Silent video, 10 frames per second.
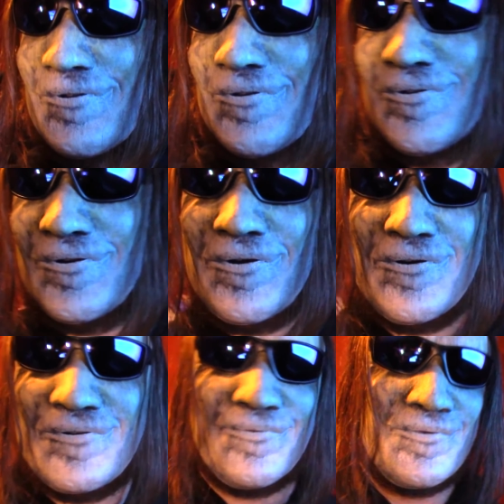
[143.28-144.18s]
and I
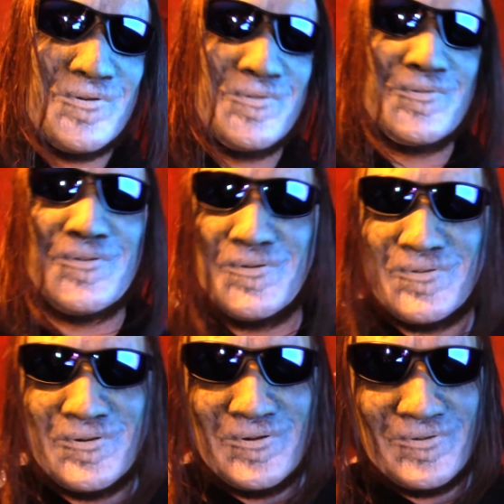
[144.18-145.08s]
had to be at the
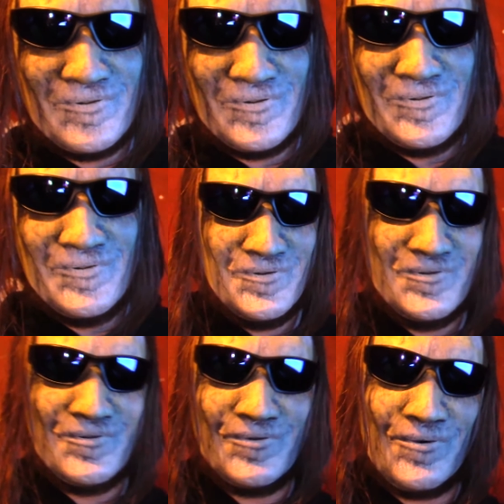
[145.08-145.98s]
destination
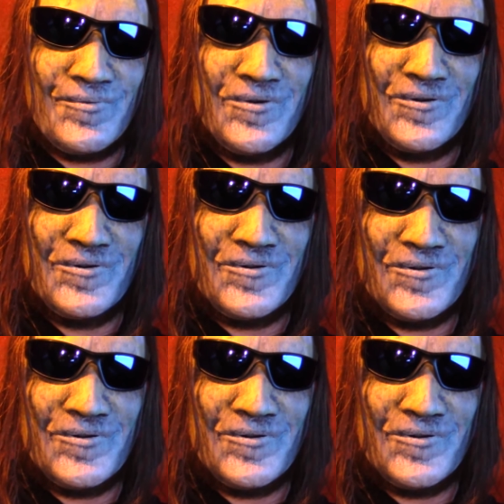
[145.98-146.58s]
in a short period of